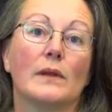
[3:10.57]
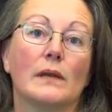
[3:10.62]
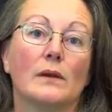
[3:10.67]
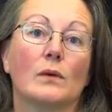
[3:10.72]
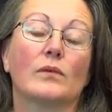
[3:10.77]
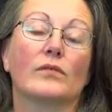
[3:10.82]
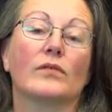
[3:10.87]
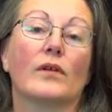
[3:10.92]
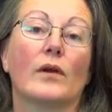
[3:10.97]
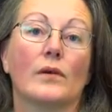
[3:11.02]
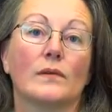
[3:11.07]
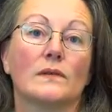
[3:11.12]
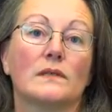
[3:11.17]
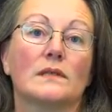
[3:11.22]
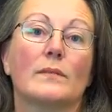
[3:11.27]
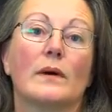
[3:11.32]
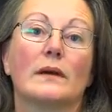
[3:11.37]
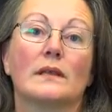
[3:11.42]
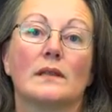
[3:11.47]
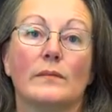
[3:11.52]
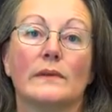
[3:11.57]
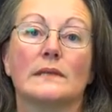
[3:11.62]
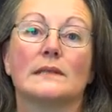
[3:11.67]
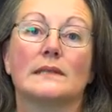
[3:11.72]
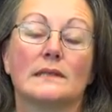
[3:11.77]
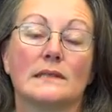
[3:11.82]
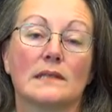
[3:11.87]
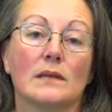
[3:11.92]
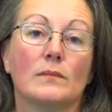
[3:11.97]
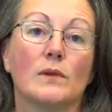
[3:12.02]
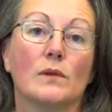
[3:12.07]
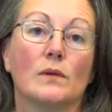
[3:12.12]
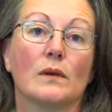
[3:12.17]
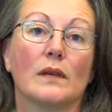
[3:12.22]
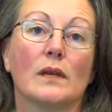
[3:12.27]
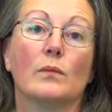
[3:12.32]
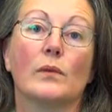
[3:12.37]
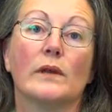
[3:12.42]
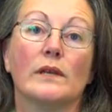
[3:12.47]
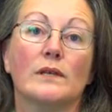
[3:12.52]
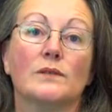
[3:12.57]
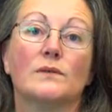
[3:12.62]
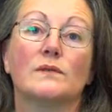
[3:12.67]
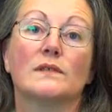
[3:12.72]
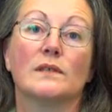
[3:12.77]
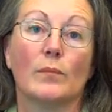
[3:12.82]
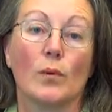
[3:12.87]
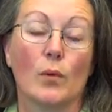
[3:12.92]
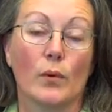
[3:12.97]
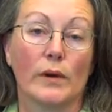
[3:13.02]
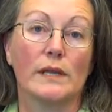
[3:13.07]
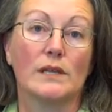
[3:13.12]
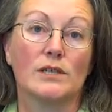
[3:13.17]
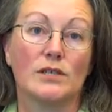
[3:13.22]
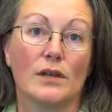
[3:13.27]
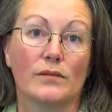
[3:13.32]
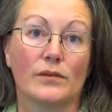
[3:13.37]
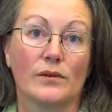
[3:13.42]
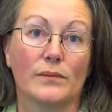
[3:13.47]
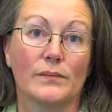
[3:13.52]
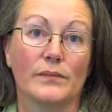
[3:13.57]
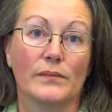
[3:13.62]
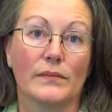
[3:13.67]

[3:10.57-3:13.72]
in North Coast among the business community. We do support each other.